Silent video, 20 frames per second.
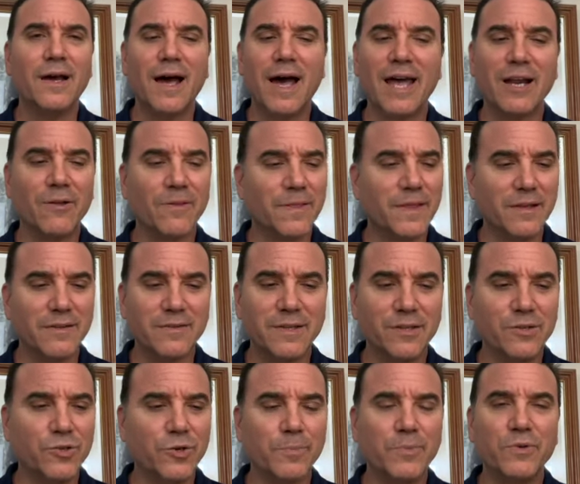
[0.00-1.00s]
I don't think
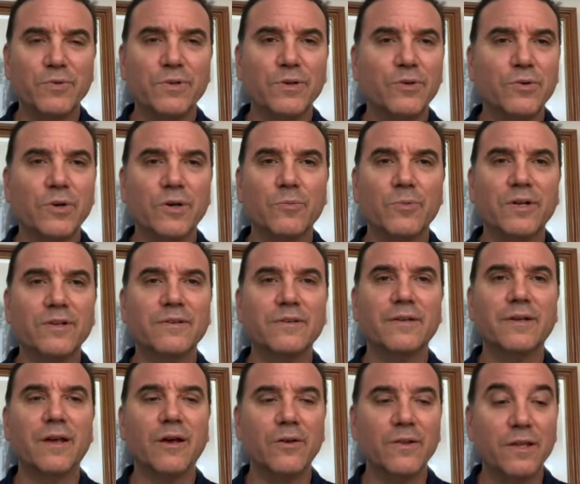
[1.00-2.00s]
Senor Buscador wants
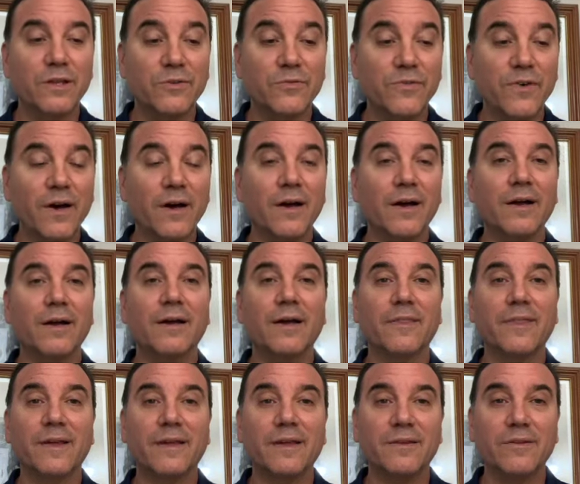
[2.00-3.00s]
to go this far. I
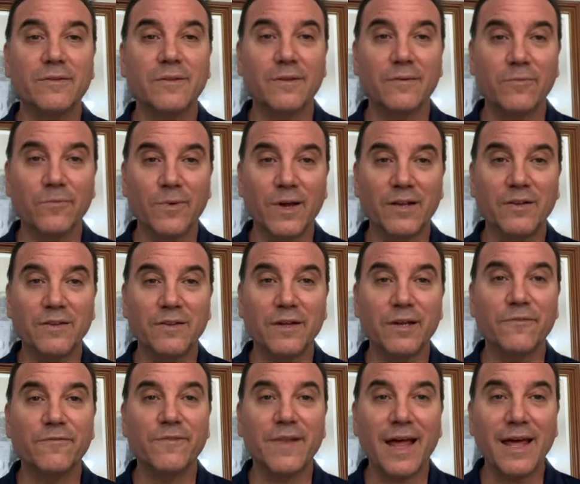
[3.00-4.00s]
think his run's going
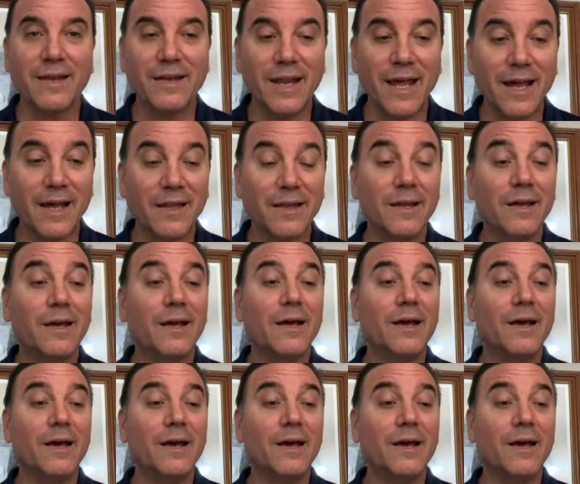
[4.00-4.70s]
to flatten out.